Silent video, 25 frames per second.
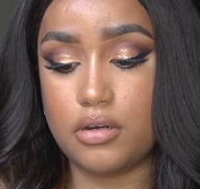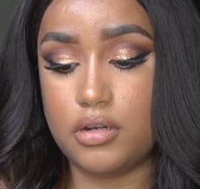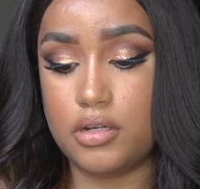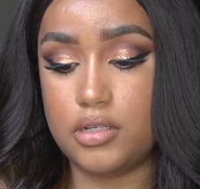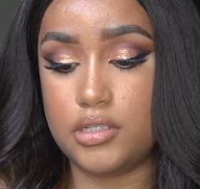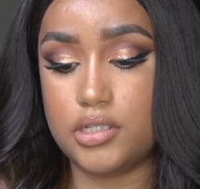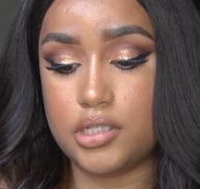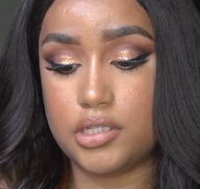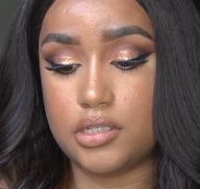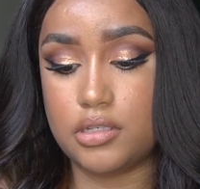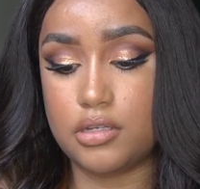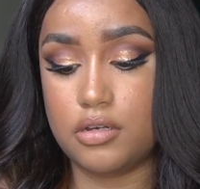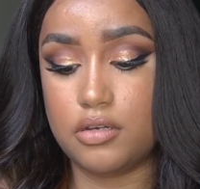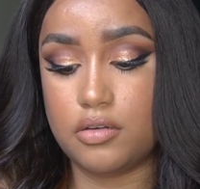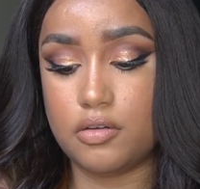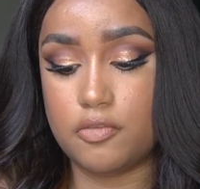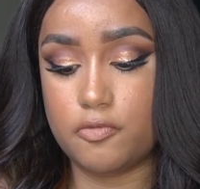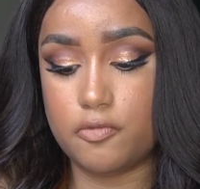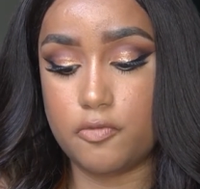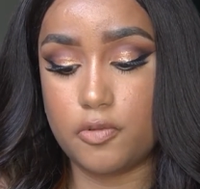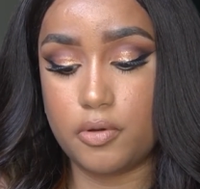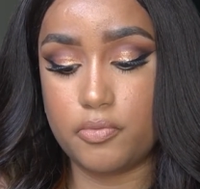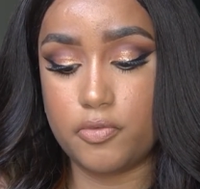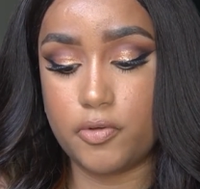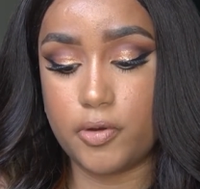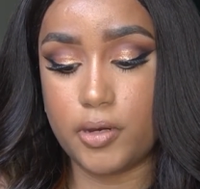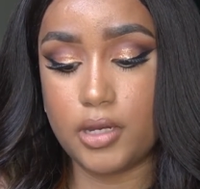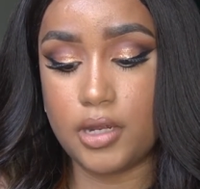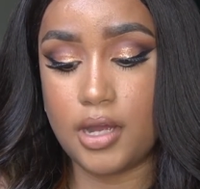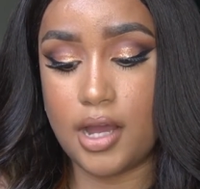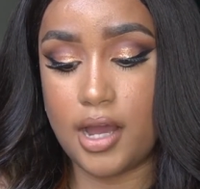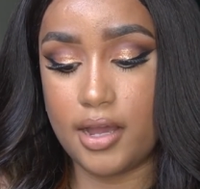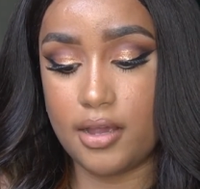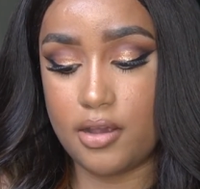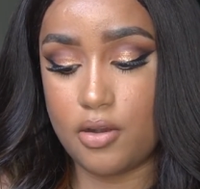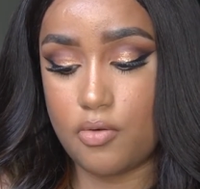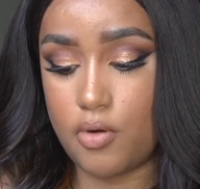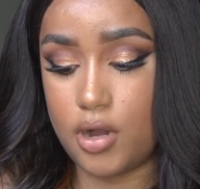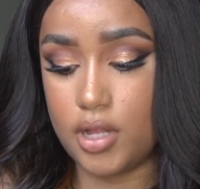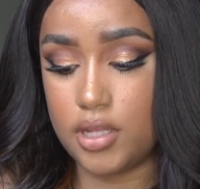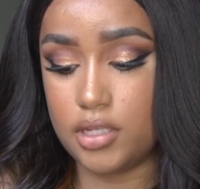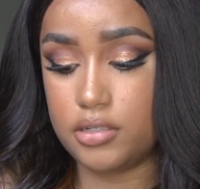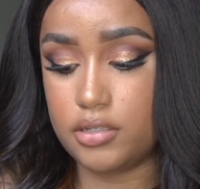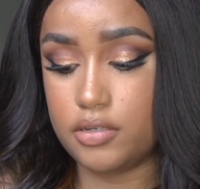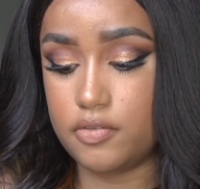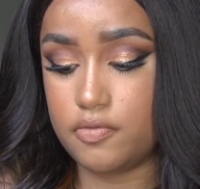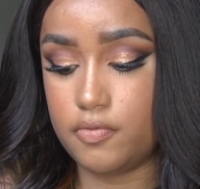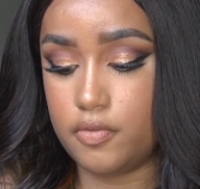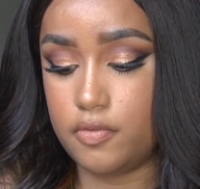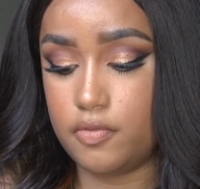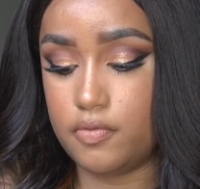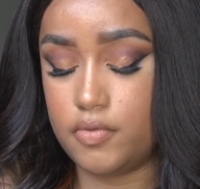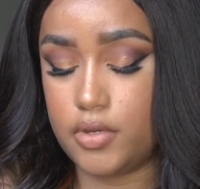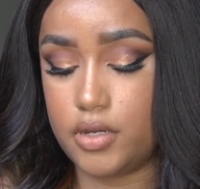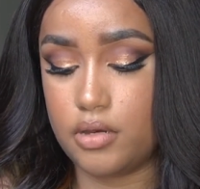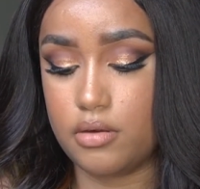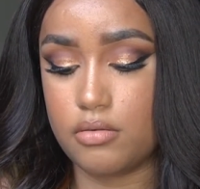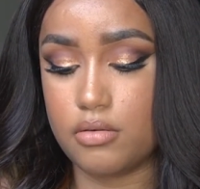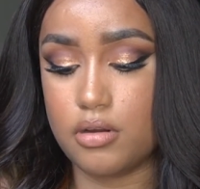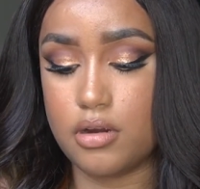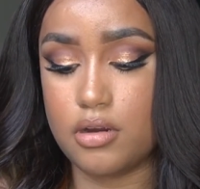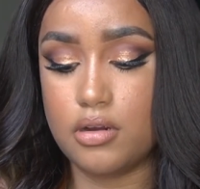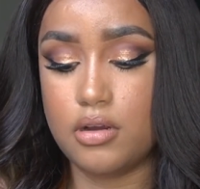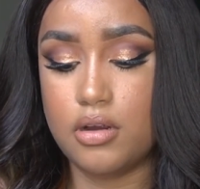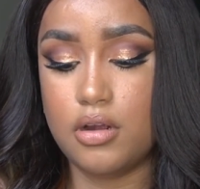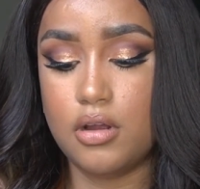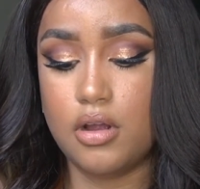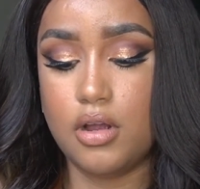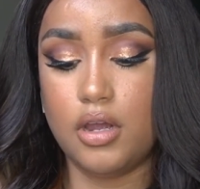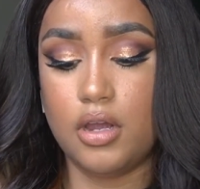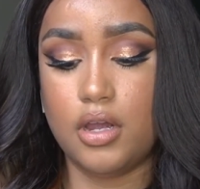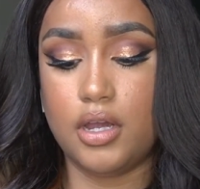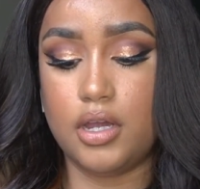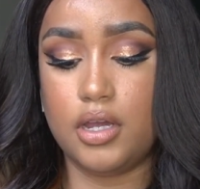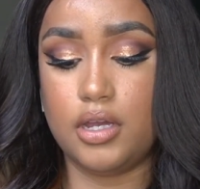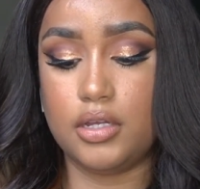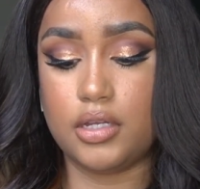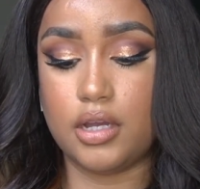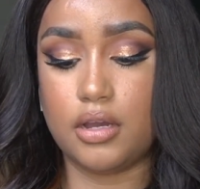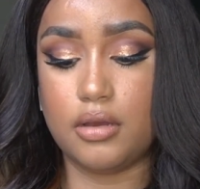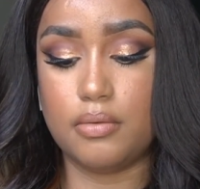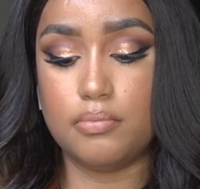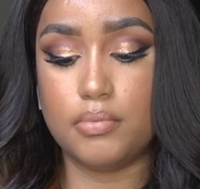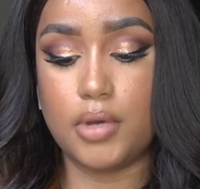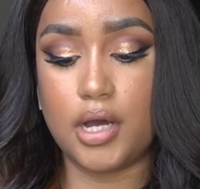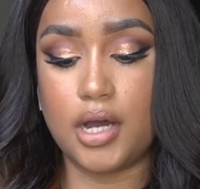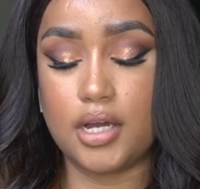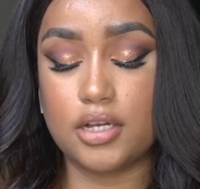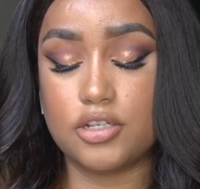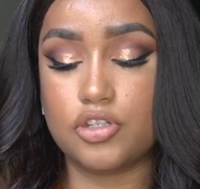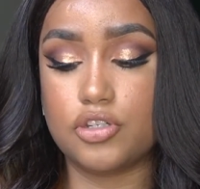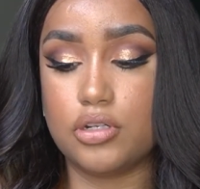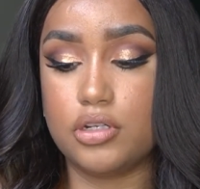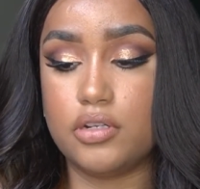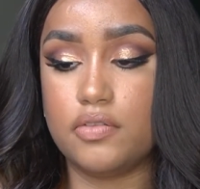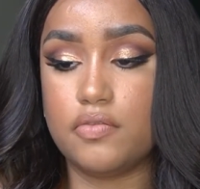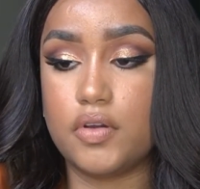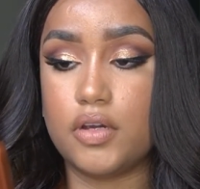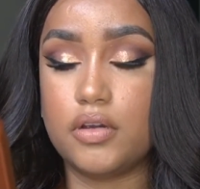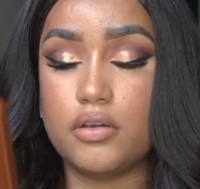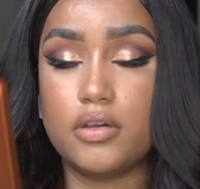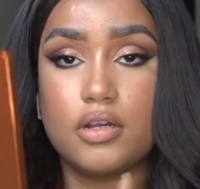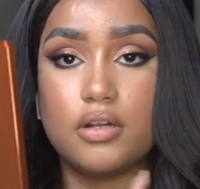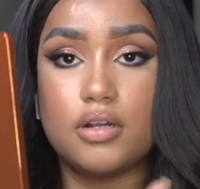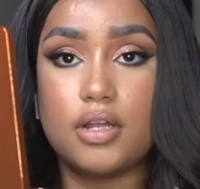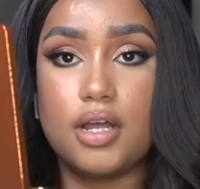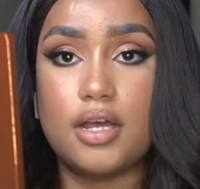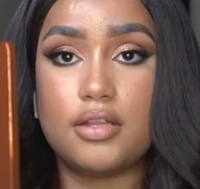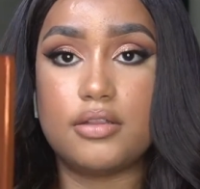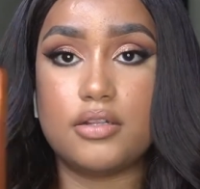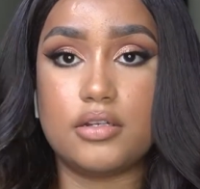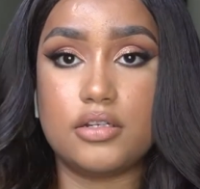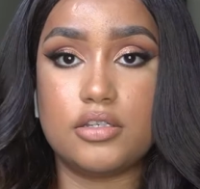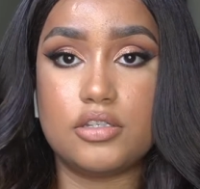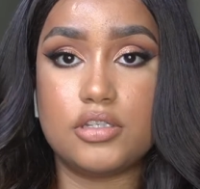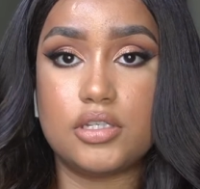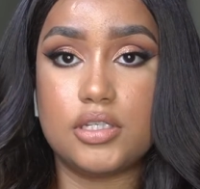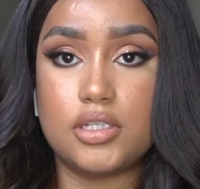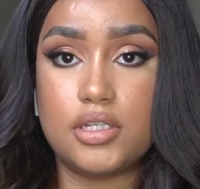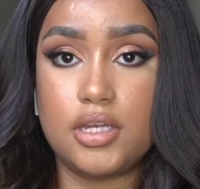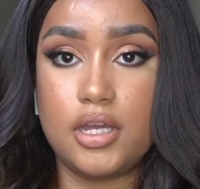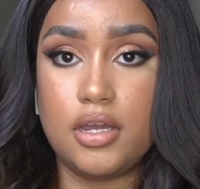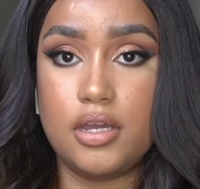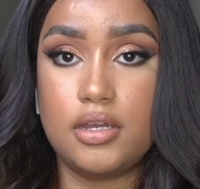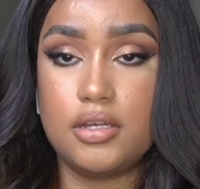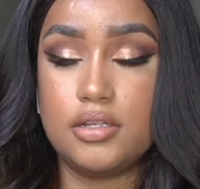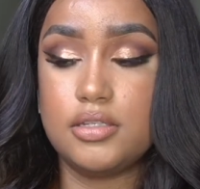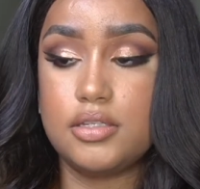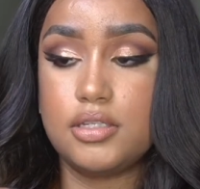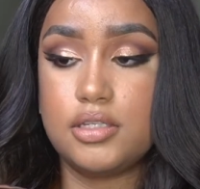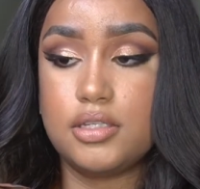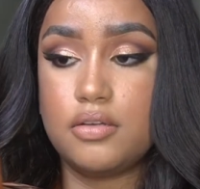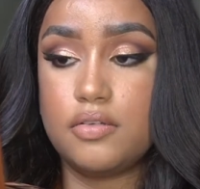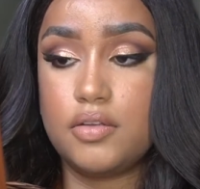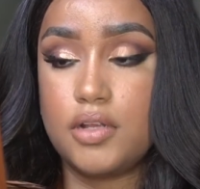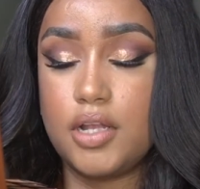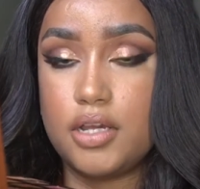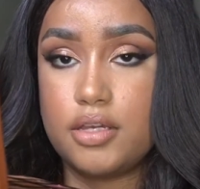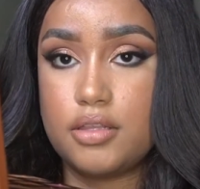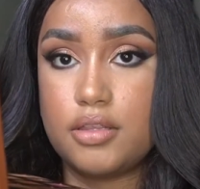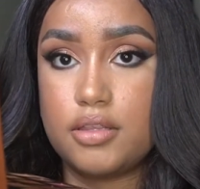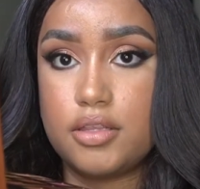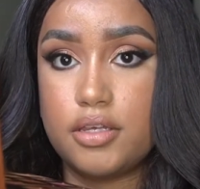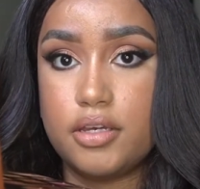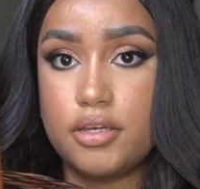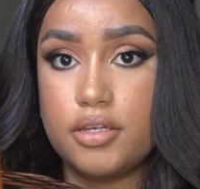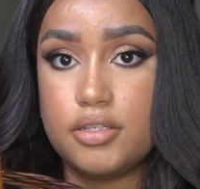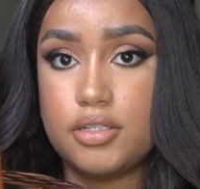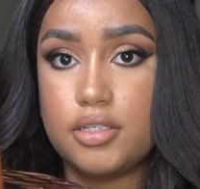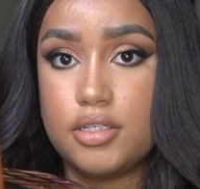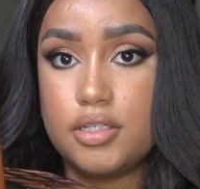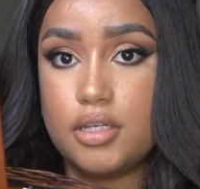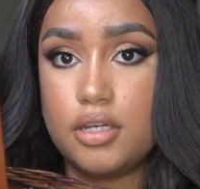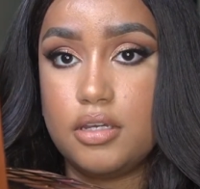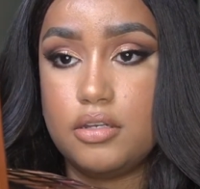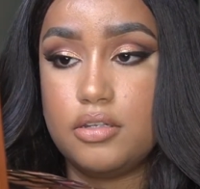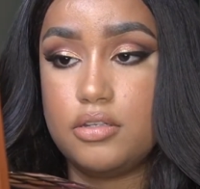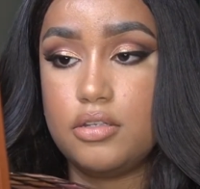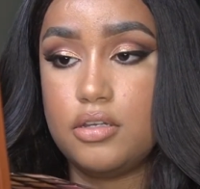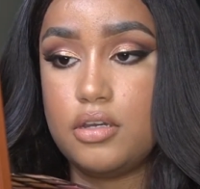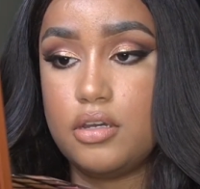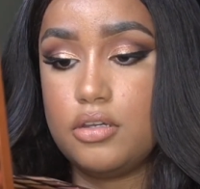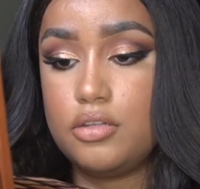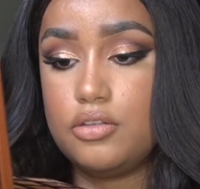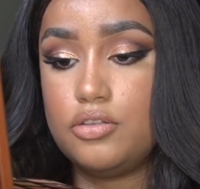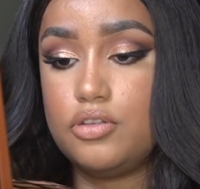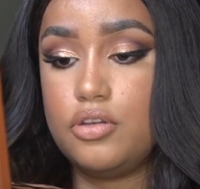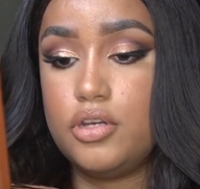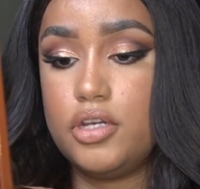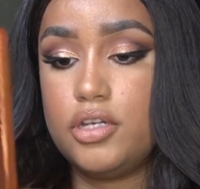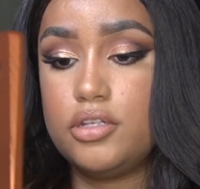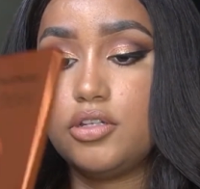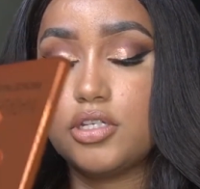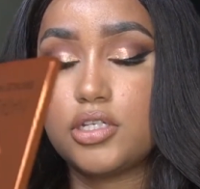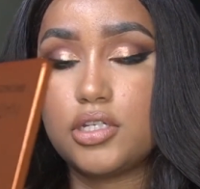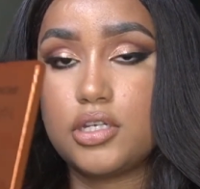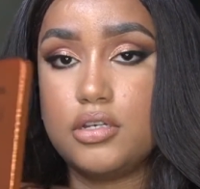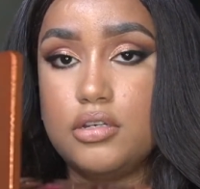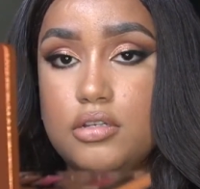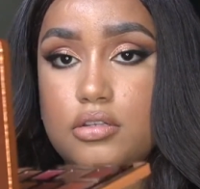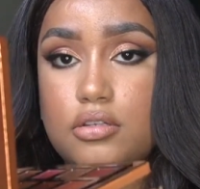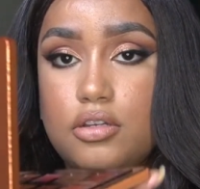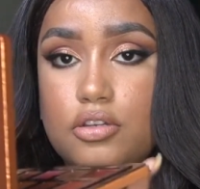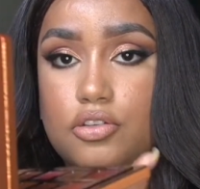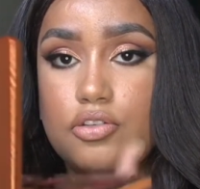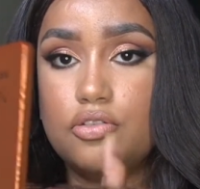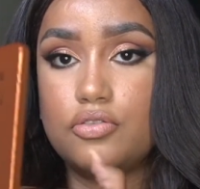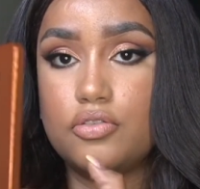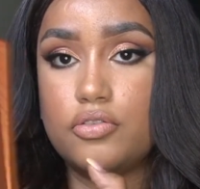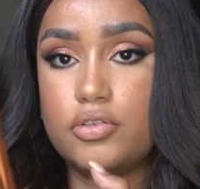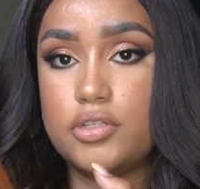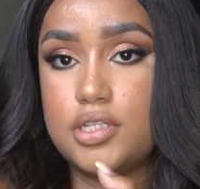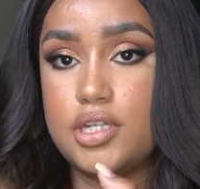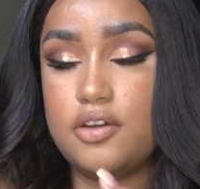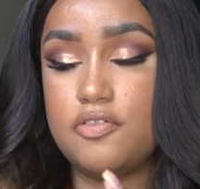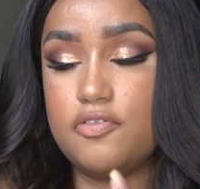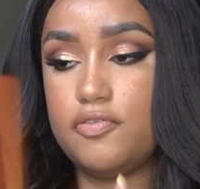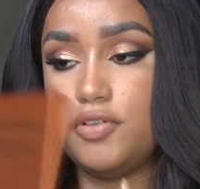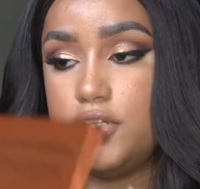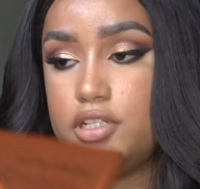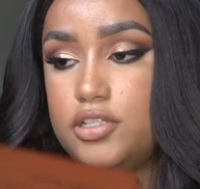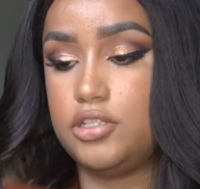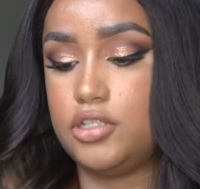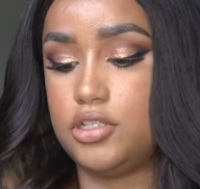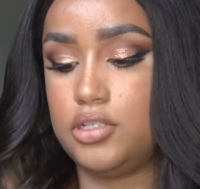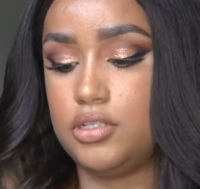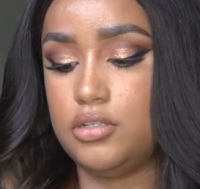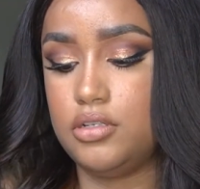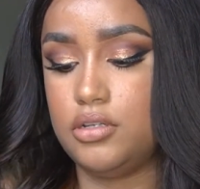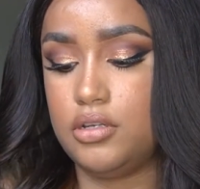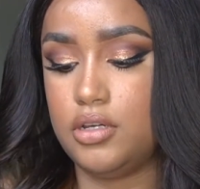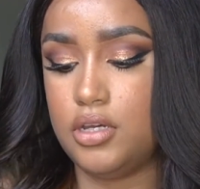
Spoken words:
It's a very high quality mirror, and I'm actually very glad that it stands like this and it doesn't, you know, it's not flingy.